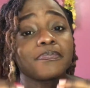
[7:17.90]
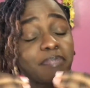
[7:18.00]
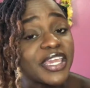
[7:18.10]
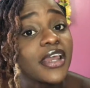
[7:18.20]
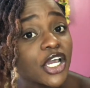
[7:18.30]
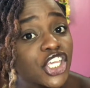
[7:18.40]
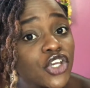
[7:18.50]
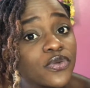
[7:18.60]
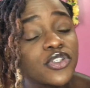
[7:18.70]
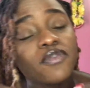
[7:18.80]
been
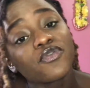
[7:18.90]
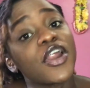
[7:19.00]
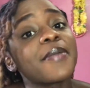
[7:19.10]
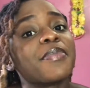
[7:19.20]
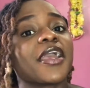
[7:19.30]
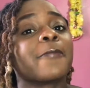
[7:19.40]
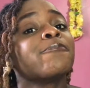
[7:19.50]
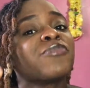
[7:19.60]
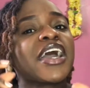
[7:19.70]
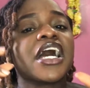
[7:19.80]
accused of raping,
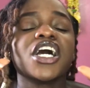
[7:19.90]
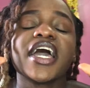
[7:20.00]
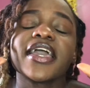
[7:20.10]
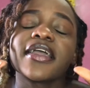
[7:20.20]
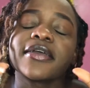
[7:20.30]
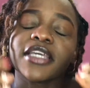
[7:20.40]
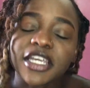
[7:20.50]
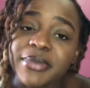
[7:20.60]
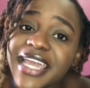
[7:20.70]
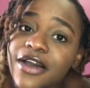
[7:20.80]

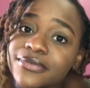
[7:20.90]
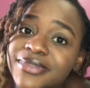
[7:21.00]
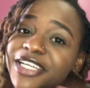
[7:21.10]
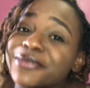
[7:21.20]
hear me out.